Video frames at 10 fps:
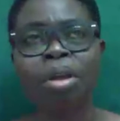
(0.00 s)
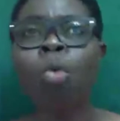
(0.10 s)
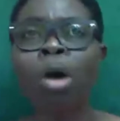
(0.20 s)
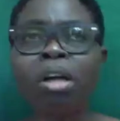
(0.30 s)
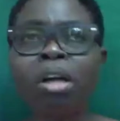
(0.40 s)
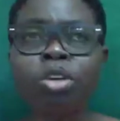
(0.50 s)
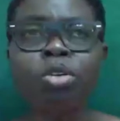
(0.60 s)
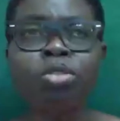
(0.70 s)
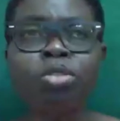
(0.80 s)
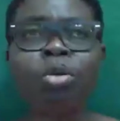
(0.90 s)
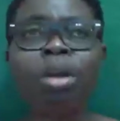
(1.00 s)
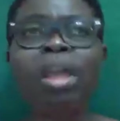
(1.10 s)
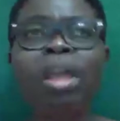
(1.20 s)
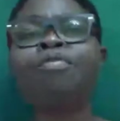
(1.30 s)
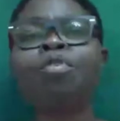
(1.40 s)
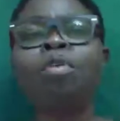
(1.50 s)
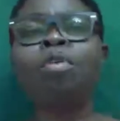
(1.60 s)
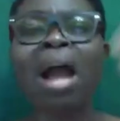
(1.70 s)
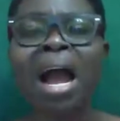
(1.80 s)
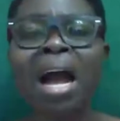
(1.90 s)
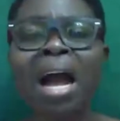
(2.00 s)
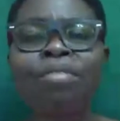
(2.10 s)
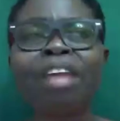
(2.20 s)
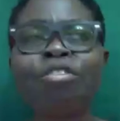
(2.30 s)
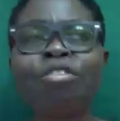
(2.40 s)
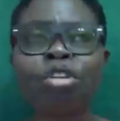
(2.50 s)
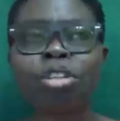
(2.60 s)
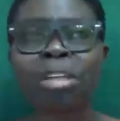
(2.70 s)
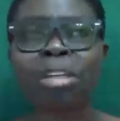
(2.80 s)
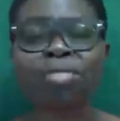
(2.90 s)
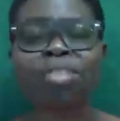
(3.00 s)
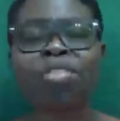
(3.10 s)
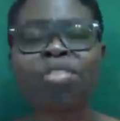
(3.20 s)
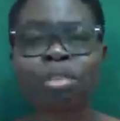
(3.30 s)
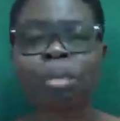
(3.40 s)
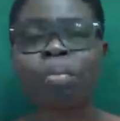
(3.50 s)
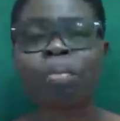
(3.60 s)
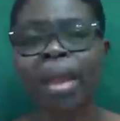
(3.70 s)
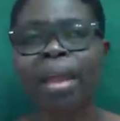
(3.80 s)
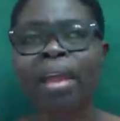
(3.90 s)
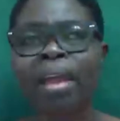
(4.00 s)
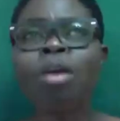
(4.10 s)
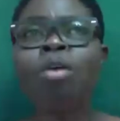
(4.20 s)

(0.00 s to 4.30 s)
What do you do? If you have the instructional video somewhere,